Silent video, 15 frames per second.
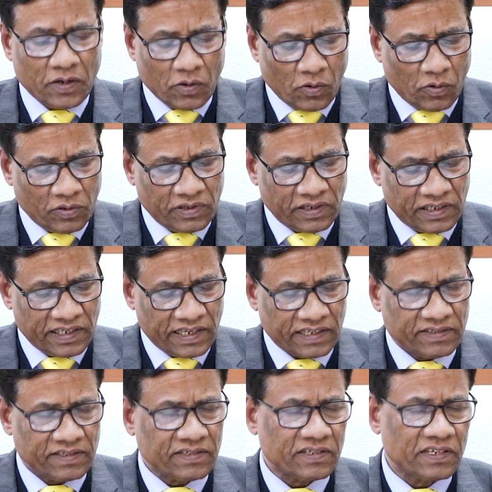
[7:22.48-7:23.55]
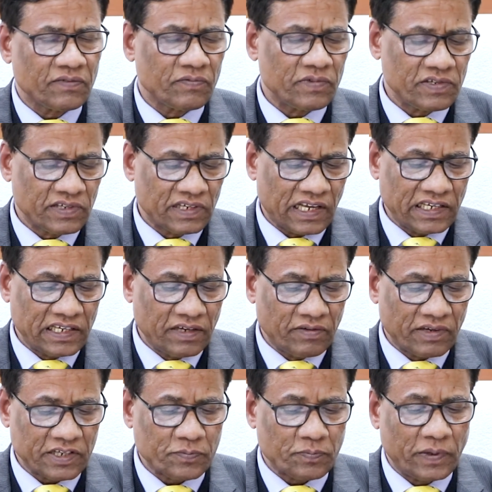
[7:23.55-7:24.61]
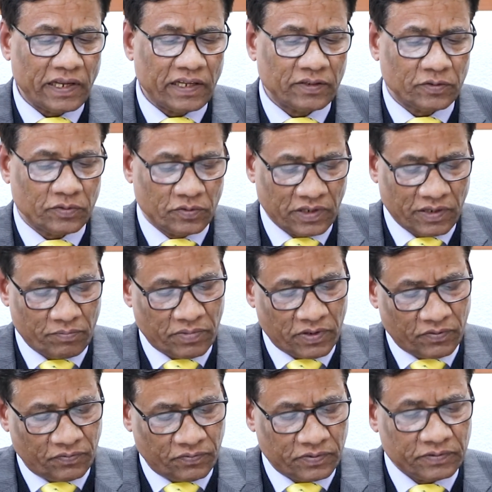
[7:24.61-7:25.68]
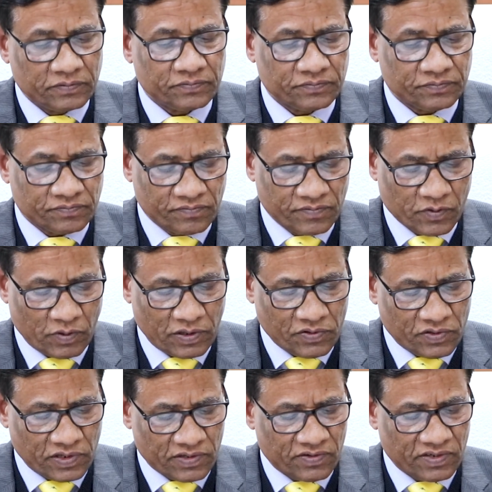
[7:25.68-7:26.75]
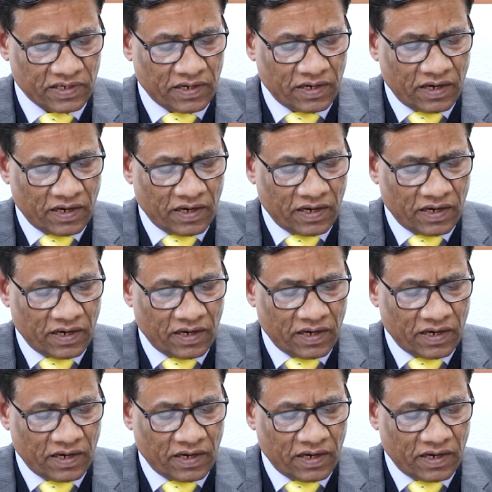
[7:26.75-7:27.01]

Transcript: Already existing vision I have explained through a number of questions.